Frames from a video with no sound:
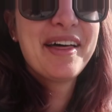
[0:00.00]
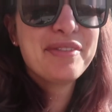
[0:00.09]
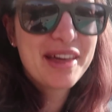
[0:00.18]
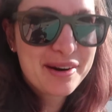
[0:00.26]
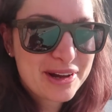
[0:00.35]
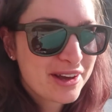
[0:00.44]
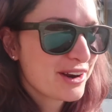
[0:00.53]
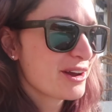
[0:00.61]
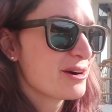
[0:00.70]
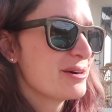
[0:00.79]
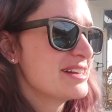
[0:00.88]
And then we're
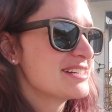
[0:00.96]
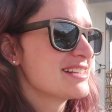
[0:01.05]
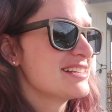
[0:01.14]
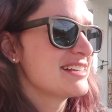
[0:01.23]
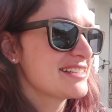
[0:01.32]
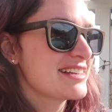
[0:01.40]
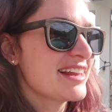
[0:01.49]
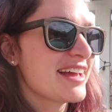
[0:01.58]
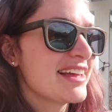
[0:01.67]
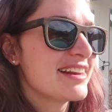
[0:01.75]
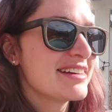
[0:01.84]
gonna go into the desert
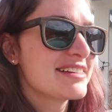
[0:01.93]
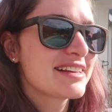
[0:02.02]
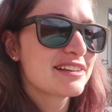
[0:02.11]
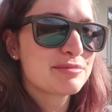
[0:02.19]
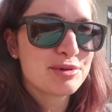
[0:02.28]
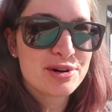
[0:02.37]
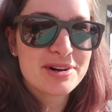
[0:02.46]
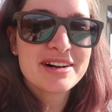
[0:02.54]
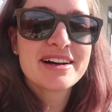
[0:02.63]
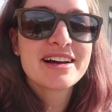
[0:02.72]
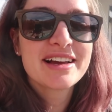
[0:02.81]
and
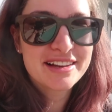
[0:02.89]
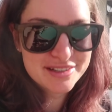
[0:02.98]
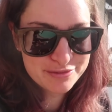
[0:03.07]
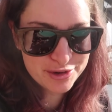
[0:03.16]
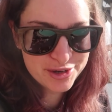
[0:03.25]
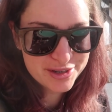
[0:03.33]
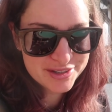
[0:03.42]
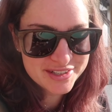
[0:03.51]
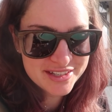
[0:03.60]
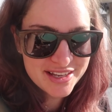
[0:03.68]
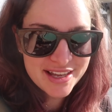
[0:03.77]
explore, get some
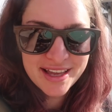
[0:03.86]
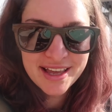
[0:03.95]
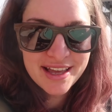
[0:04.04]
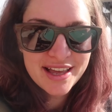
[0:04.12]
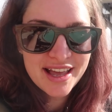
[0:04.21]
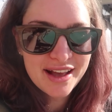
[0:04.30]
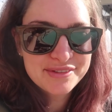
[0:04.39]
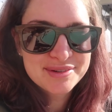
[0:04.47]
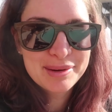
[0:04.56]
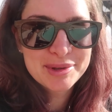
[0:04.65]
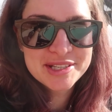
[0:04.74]
photos, have
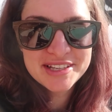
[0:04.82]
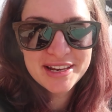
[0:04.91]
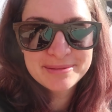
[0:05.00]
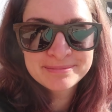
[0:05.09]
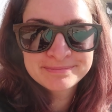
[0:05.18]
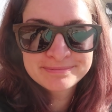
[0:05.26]
some time in the sun.